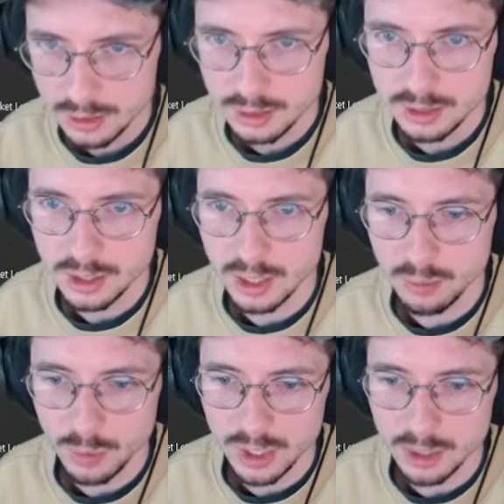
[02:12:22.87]
So then
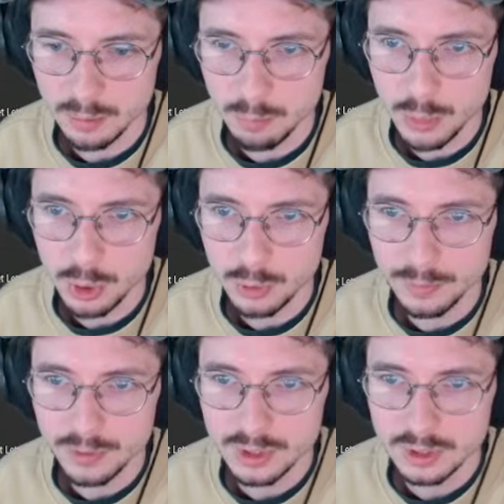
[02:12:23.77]
when he
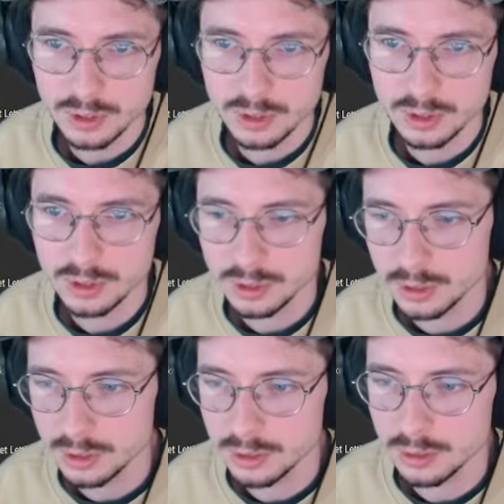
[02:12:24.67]
moves,
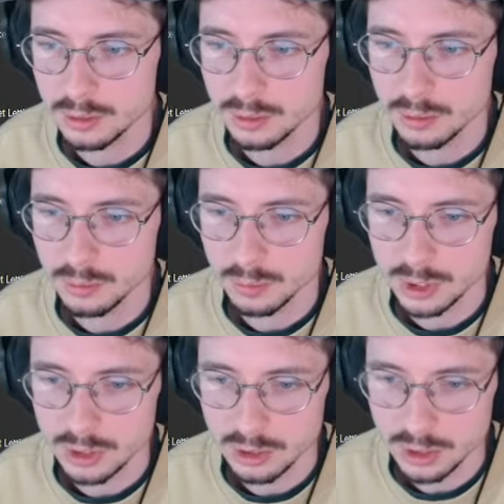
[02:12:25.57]
which
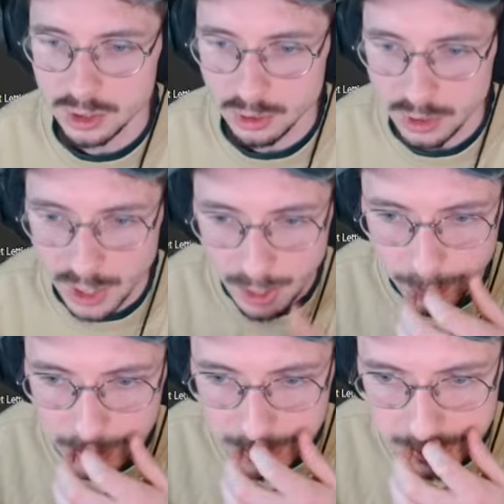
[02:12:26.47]
he's not doing there
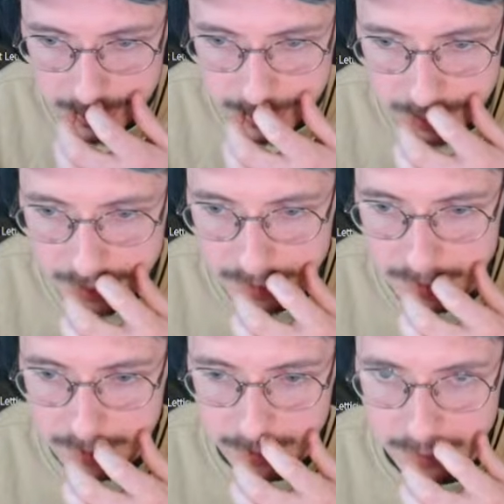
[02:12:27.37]
because it's
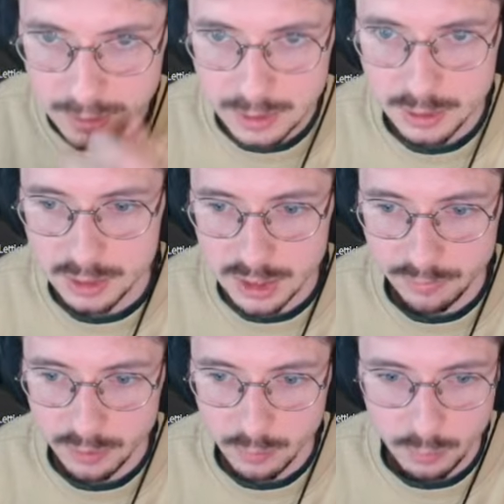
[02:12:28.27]
a
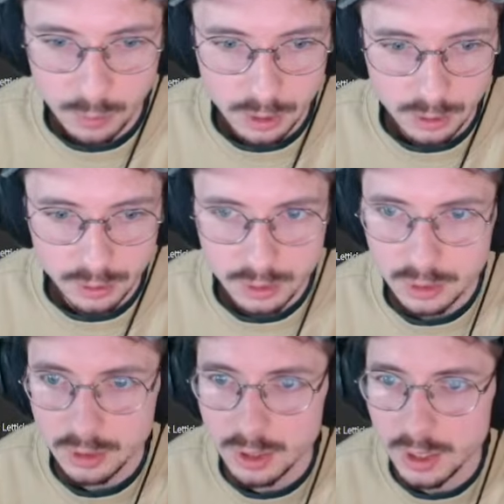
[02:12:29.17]
different one,
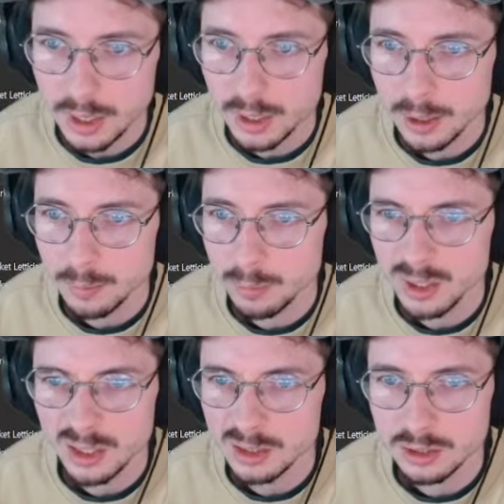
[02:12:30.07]

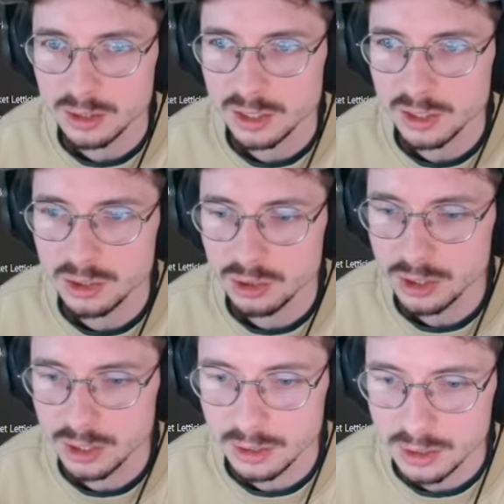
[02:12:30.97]
it just looks like he's
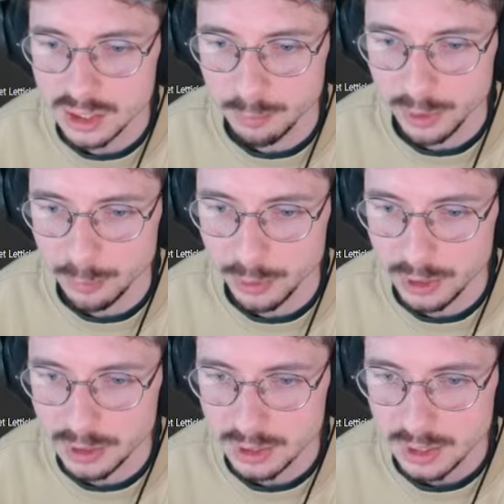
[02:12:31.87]
talking. Simply
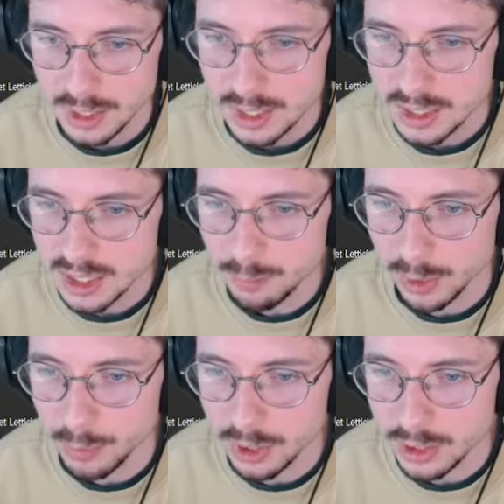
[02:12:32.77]
put,
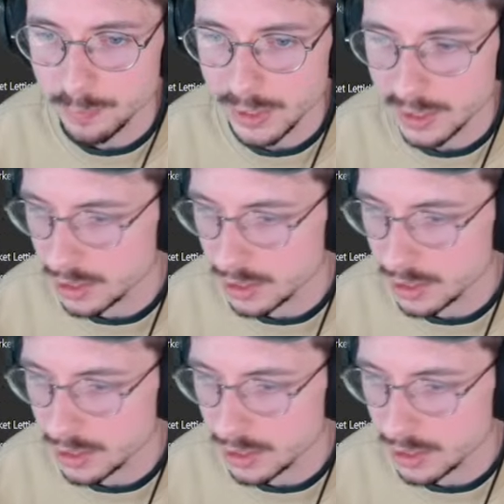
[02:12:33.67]
it's